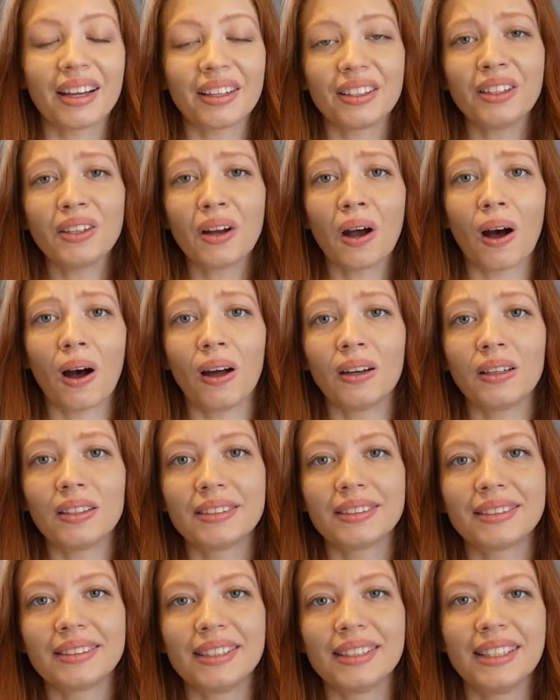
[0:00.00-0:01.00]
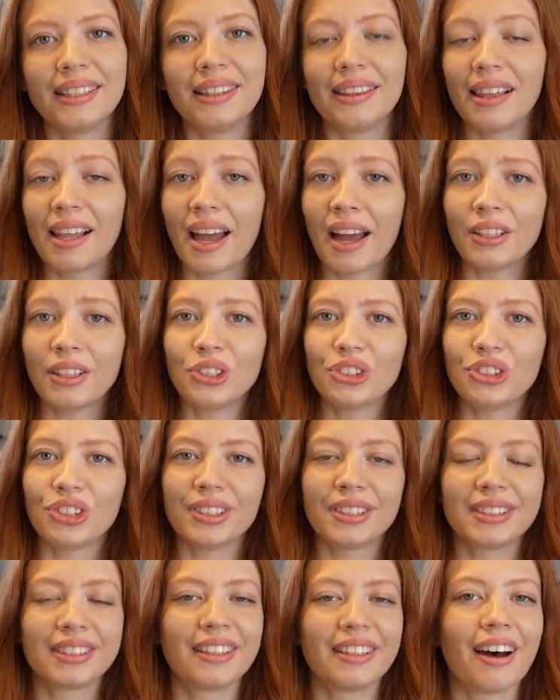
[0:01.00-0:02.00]
I think honestly, lunch
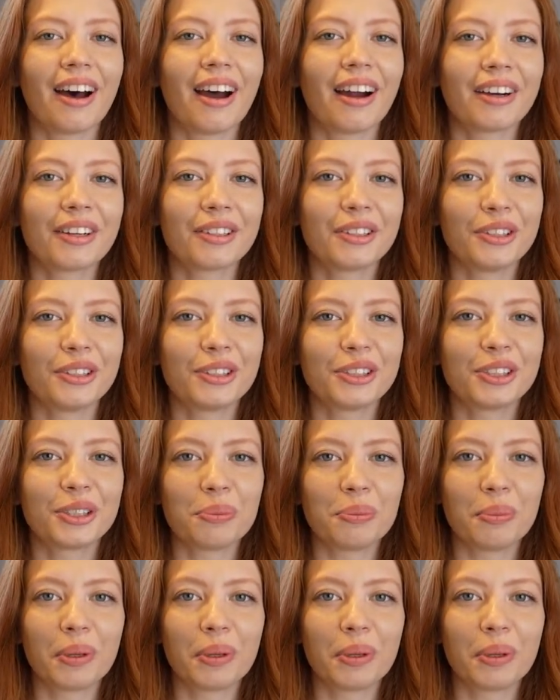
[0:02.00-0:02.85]
is the hardest